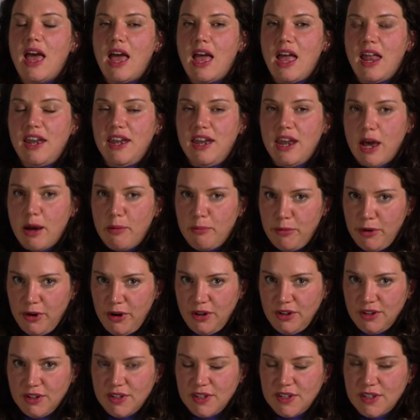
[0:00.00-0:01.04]
and
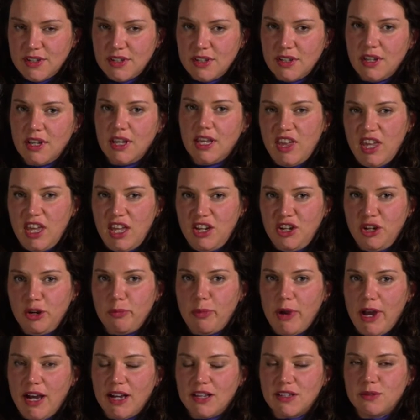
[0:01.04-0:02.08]
numbers in your
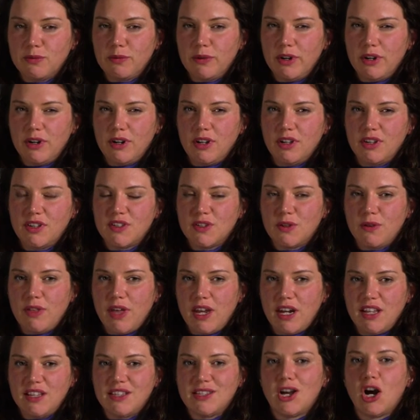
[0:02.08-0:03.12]
password so
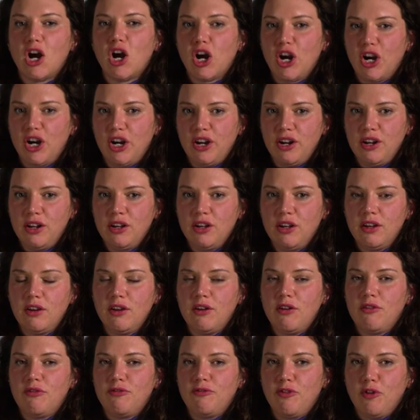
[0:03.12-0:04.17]
that it's hard
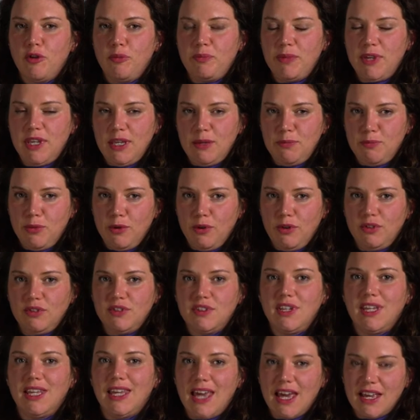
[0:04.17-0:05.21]
for people
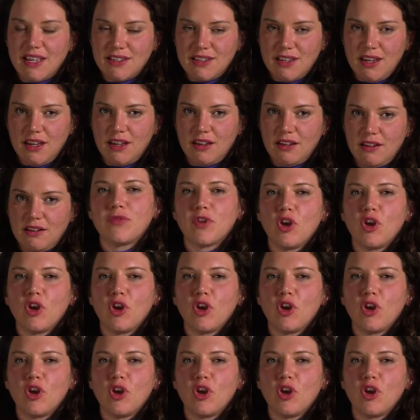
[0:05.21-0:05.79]
to guess it.